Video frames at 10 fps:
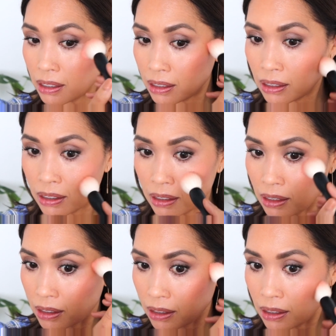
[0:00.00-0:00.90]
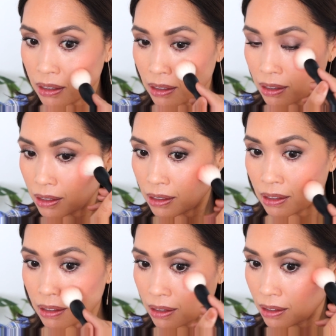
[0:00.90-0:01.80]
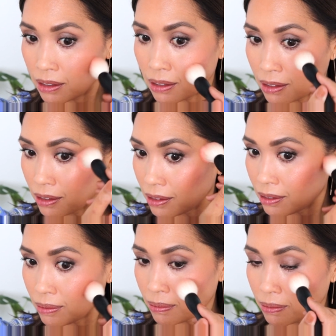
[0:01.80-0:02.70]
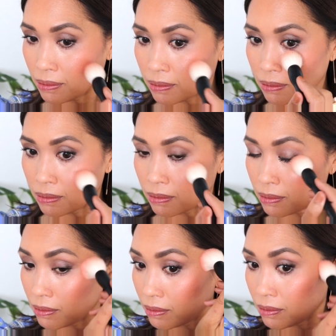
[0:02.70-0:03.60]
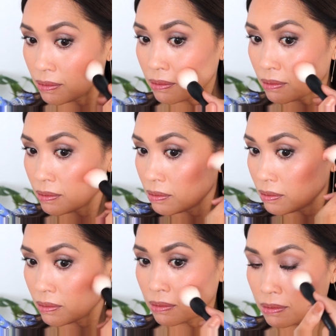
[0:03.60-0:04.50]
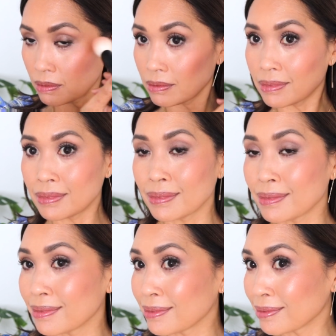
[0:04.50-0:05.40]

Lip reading: [no speech]